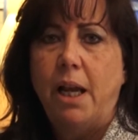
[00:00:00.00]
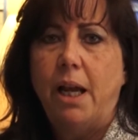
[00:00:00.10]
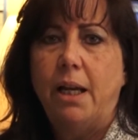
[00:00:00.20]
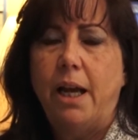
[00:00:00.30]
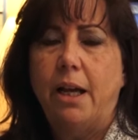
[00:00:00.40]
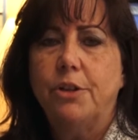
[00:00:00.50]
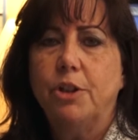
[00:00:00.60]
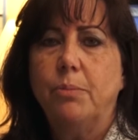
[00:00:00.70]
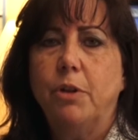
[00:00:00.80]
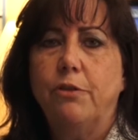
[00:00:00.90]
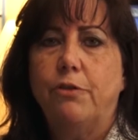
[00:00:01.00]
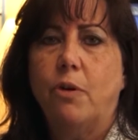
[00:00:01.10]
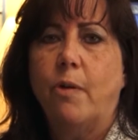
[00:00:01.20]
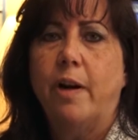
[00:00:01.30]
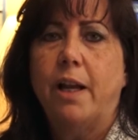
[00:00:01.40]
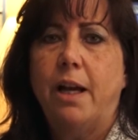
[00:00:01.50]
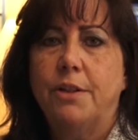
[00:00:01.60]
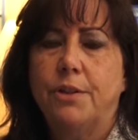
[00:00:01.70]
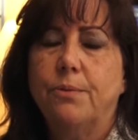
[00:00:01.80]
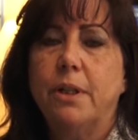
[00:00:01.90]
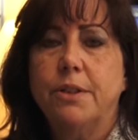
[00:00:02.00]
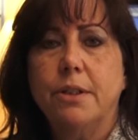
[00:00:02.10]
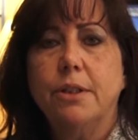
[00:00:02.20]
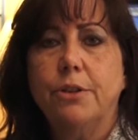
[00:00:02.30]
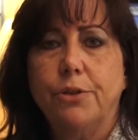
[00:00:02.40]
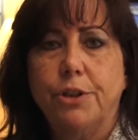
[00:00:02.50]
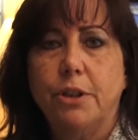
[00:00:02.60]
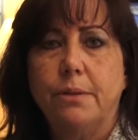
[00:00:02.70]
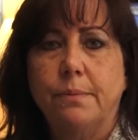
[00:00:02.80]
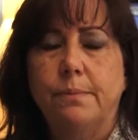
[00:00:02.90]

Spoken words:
and actually put forward as a resolution.